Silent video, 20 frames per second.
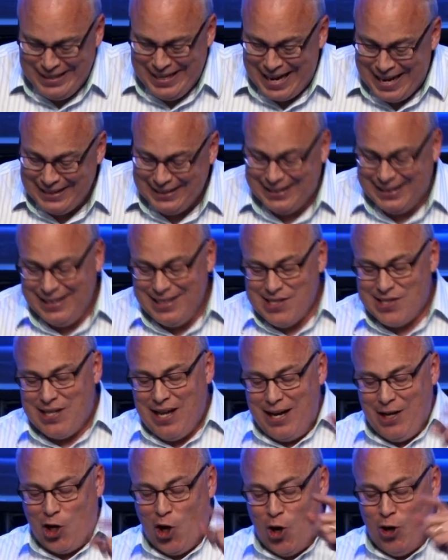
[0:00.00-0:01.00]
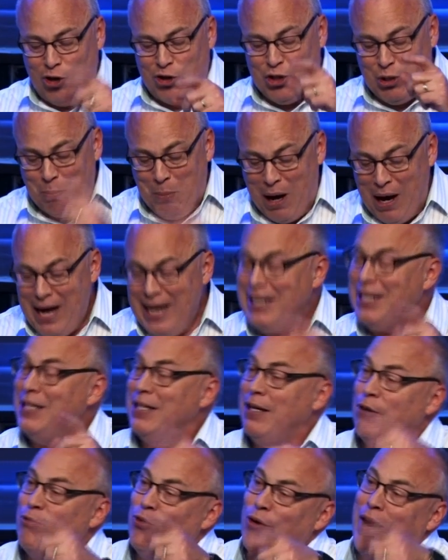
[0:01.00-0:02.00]
Yet this I call to mind, and
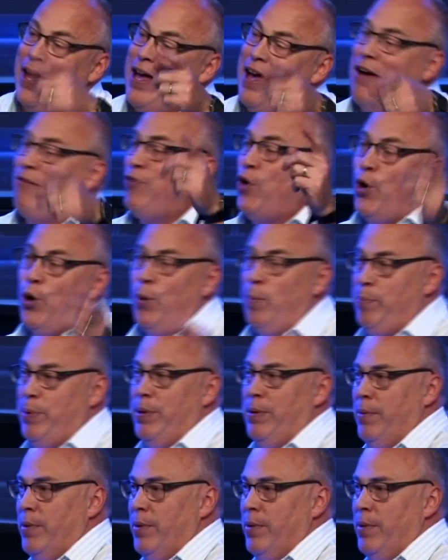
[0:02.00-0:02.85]
therefore I have hope.